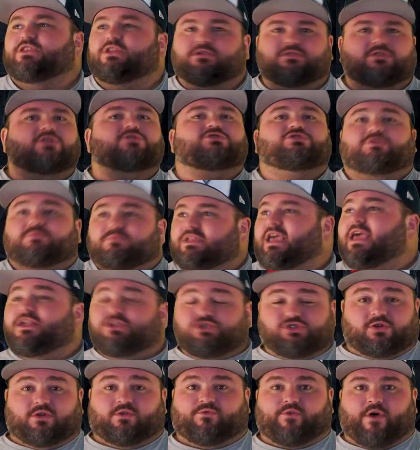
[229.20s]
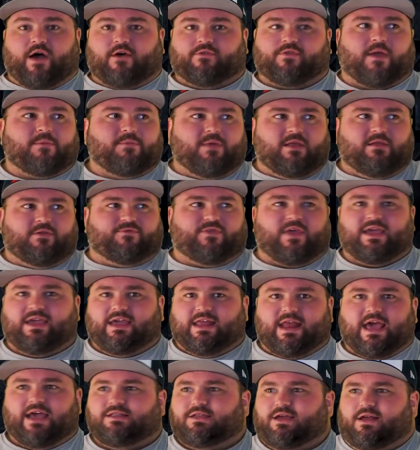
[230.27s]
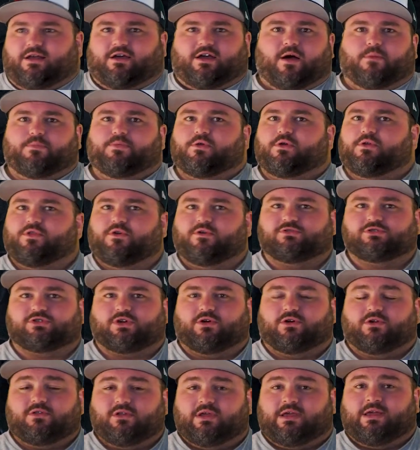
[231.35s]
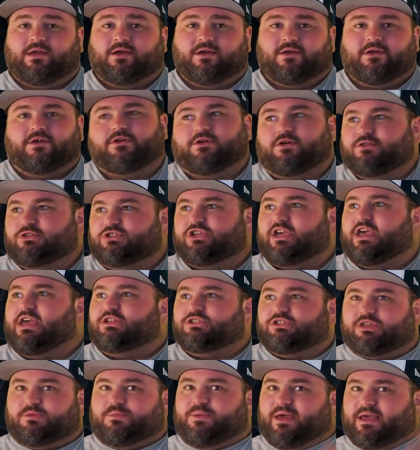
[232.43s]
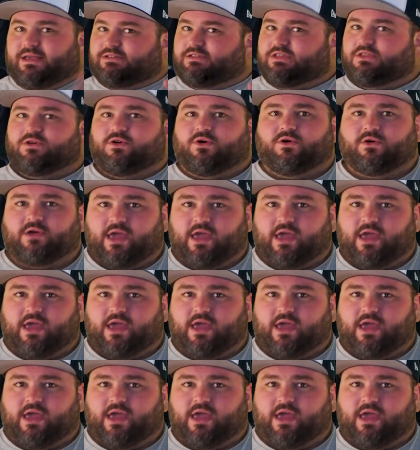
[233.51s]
There's some danger involved. I mean, if they connect on a couple of those early, could change the pace of the whole